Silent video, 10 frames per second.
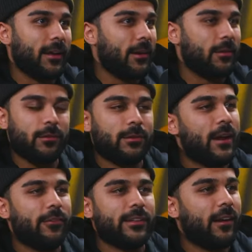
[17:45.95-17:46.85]
I would
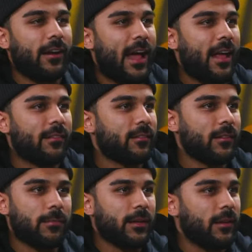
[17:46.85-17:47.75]
never dare to ask
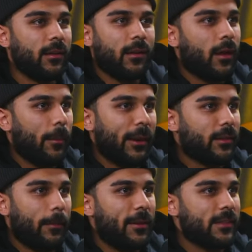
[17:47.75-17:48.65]
somebody about
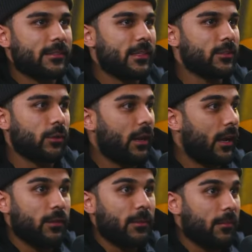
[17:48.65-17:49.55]
their business or how
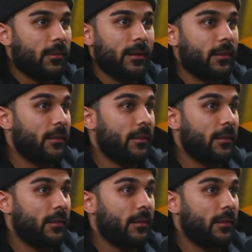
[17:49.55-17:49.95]
do you make money.